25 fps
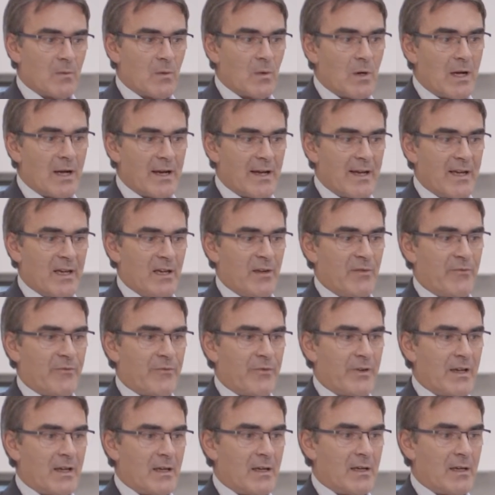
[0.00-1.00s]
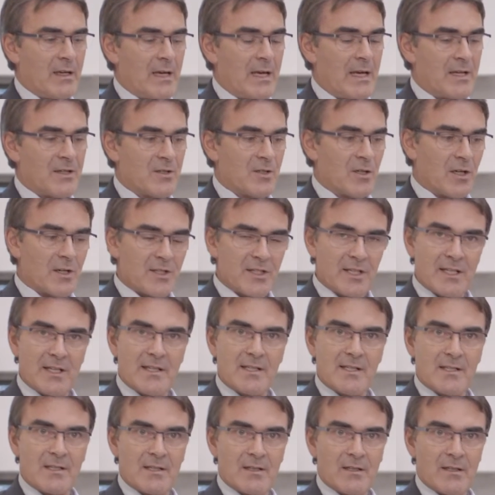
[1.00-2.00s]
I have
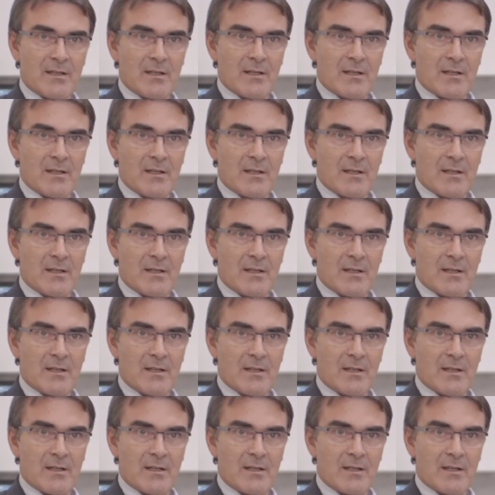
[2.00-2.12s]
endodontics,